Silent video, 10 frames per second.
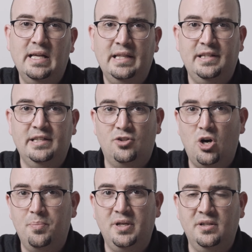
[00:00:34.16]
and then
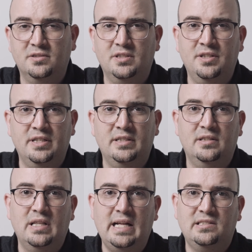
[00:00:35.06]
toppings, and
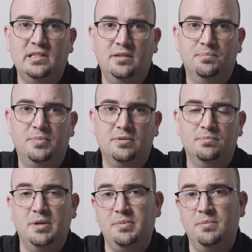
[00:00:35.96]
then lastly, but
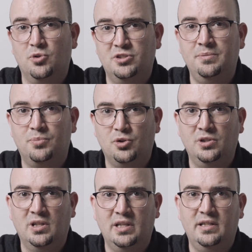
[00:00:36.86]
maybe most
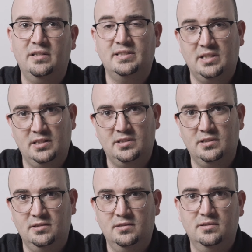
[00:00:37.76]
importantly, the salsa.
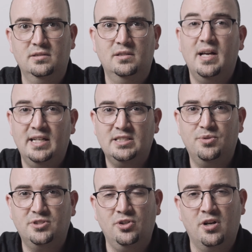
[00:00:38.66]
As I
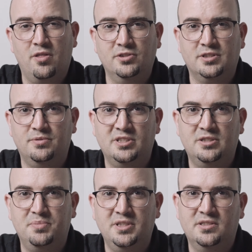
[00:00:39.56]
was going through some
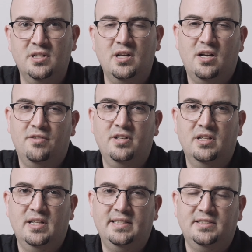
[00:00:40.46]
recipes, I
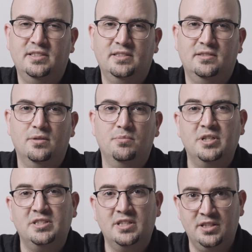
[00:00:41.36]
realized that
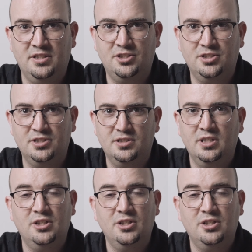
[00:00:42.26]
Mexican dishes,